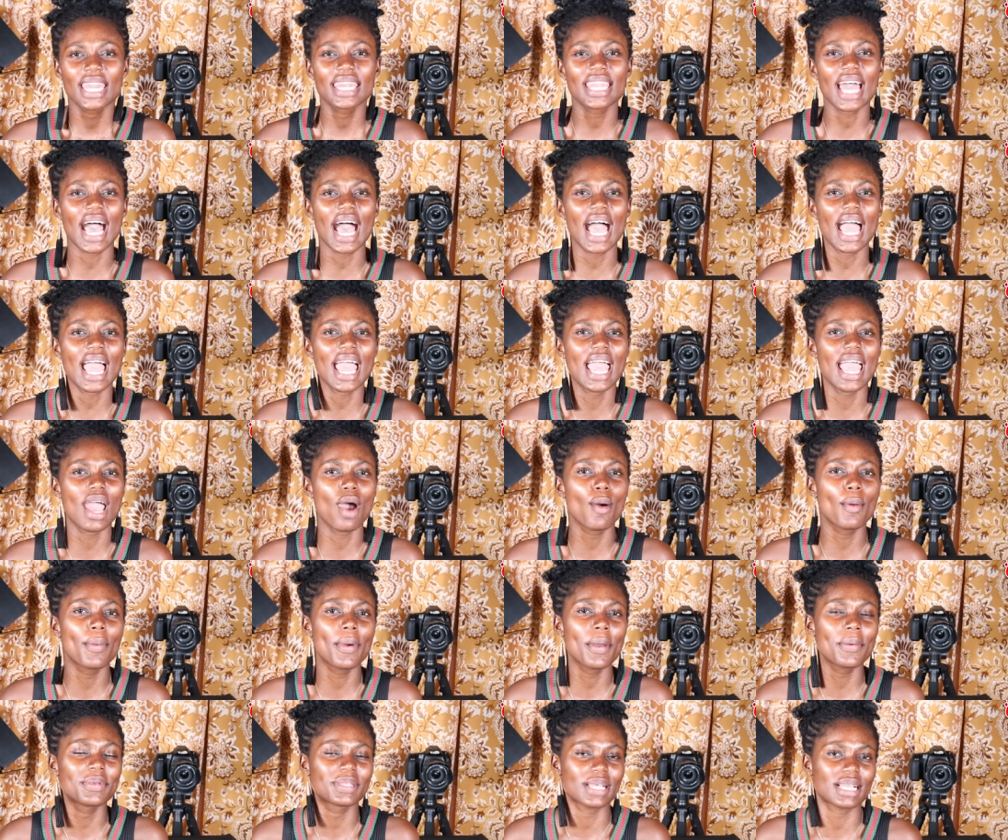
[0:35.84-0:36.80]
na e
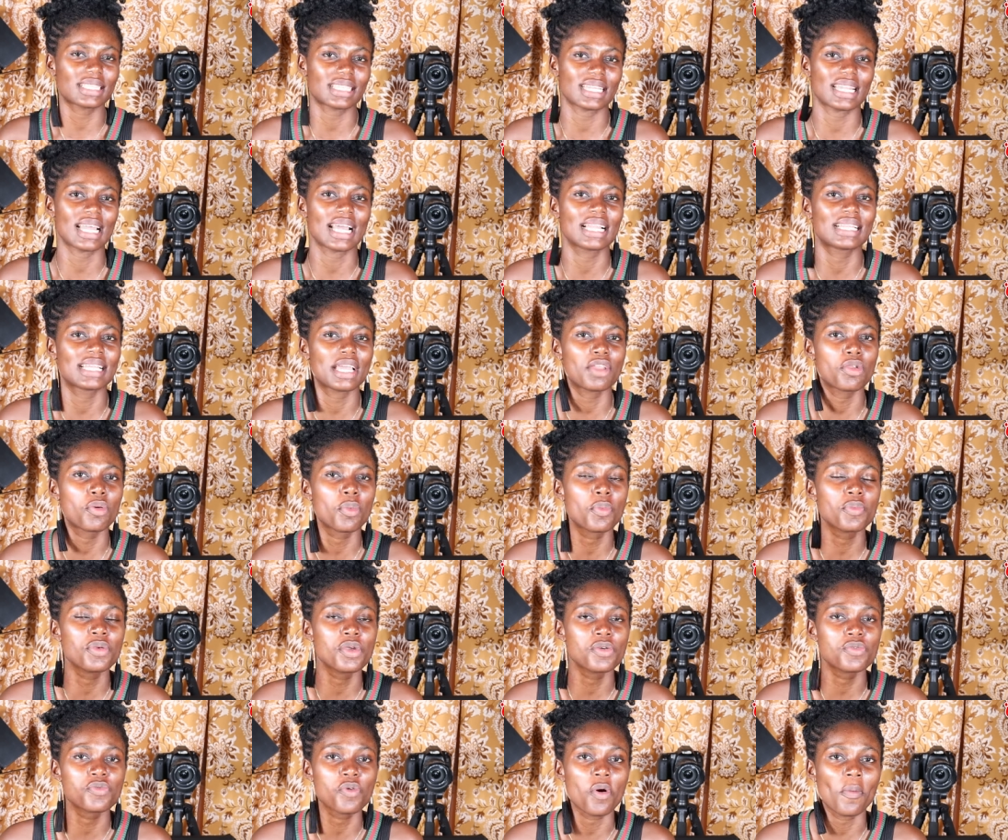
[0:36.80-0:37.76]
obi that na de no
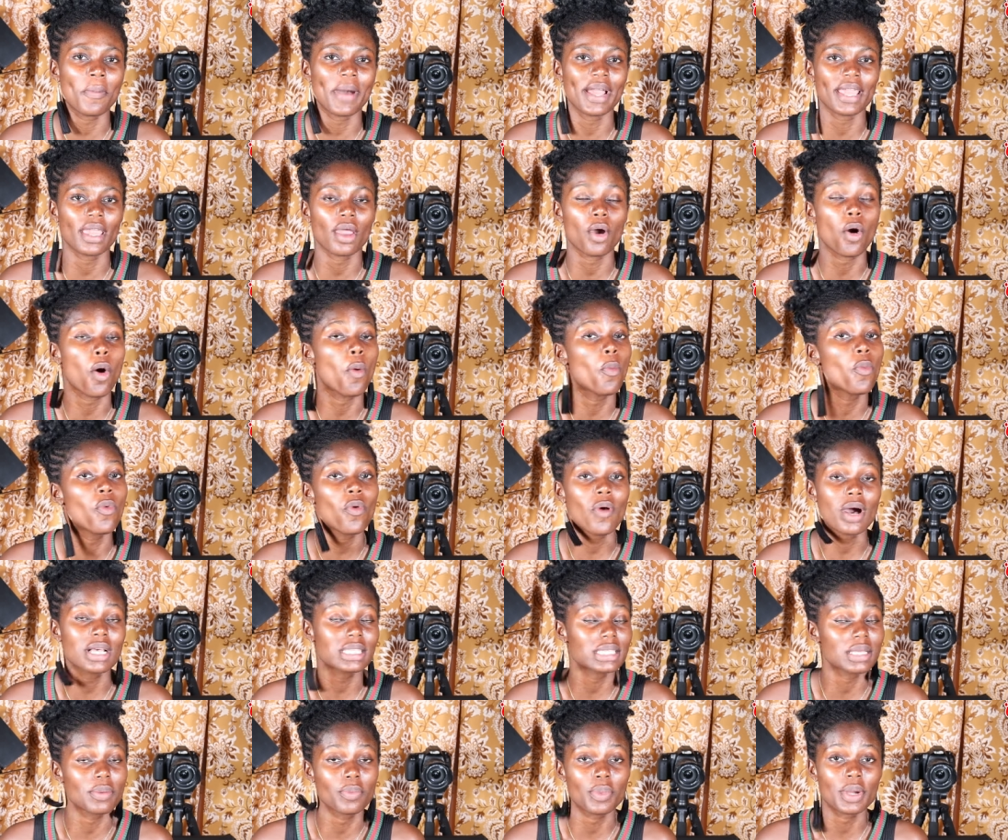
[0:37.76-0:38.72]
mi no ma ye omo
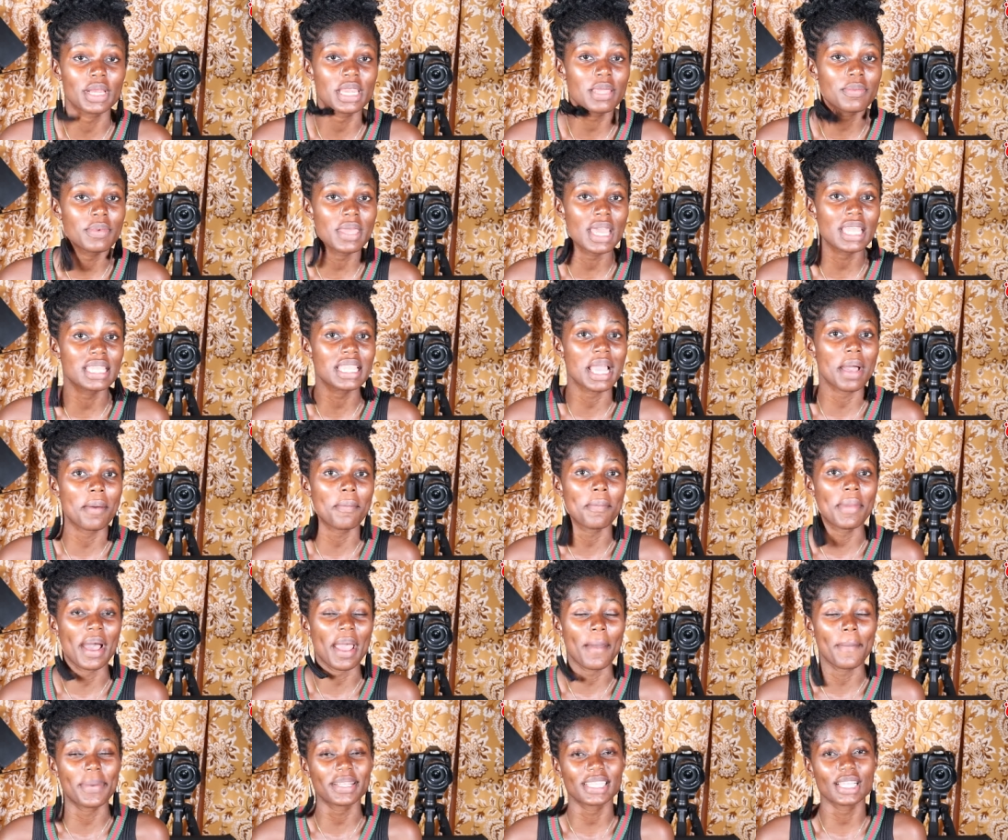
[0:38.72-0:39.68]
wase boni die nyam
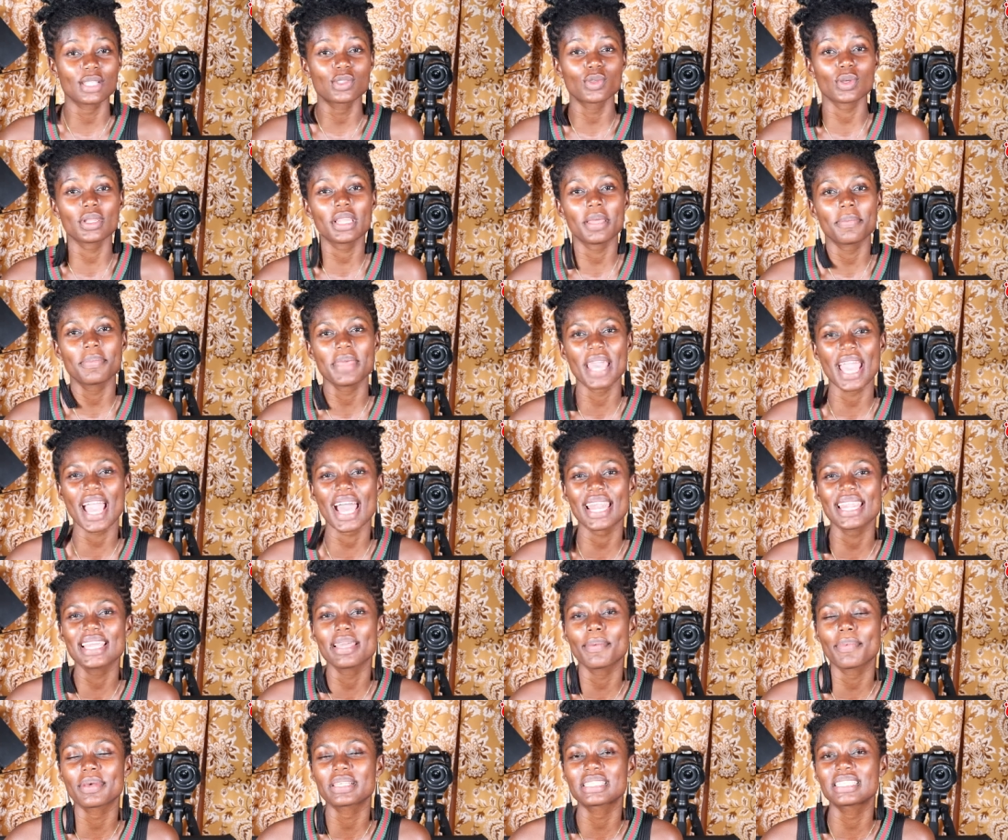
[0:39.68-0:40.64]
ba because to de ya
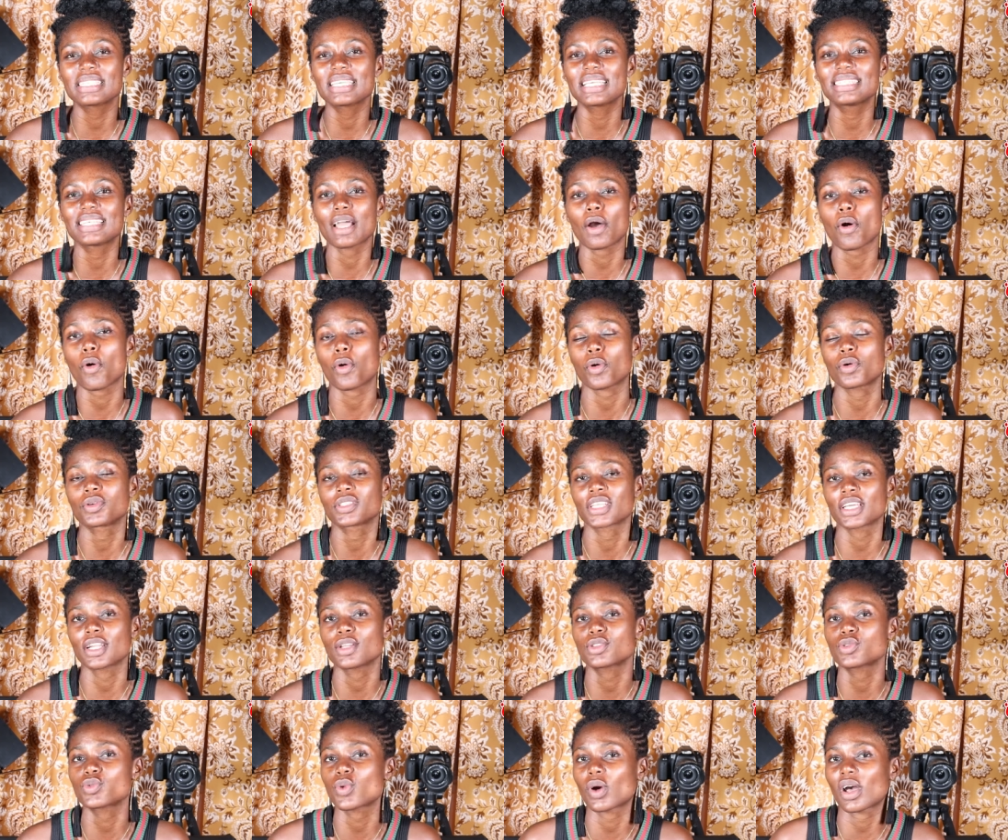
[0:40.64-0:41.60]
na e be si ja ko
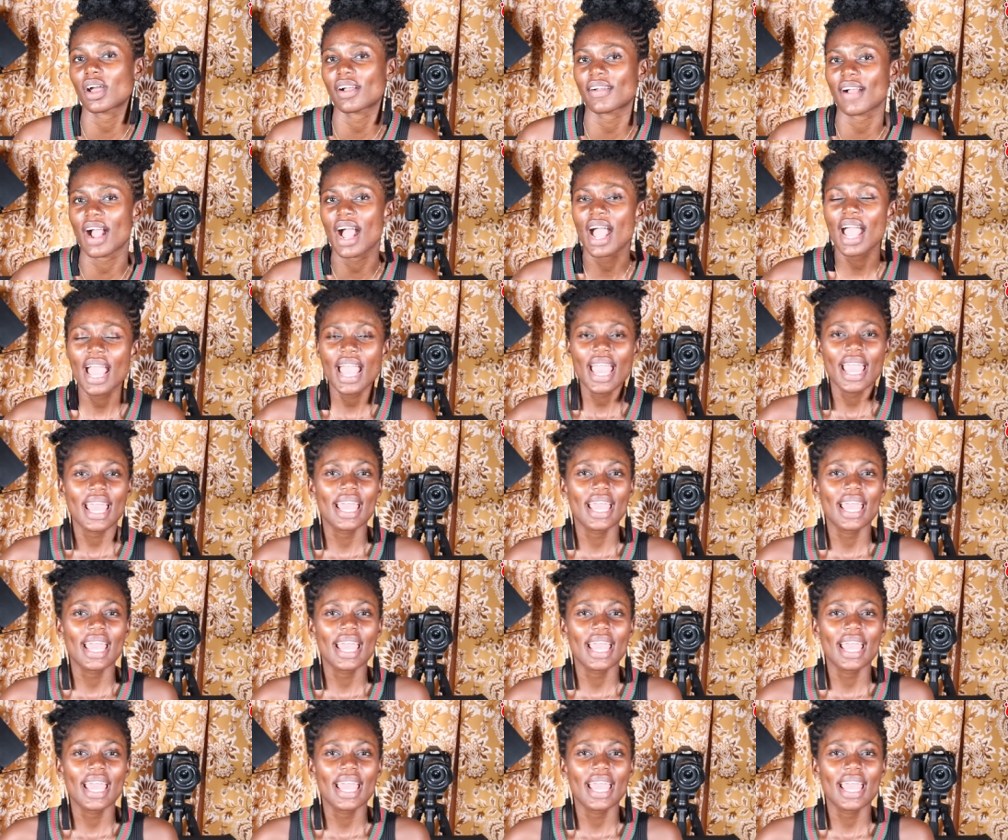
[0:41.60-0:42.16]
concern to kaka